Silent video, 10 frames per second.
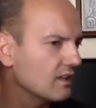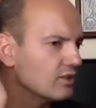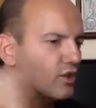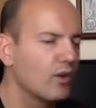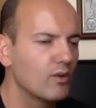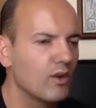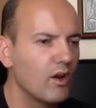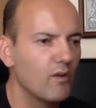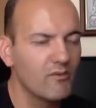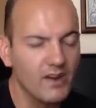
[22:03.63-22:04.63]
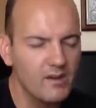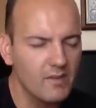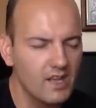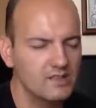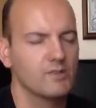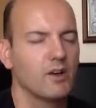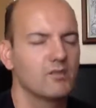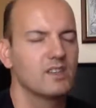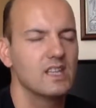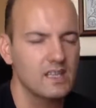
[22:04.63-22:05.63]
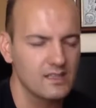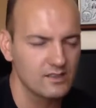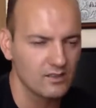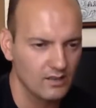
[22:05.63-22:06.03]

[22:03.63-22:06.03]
don't know very much about this,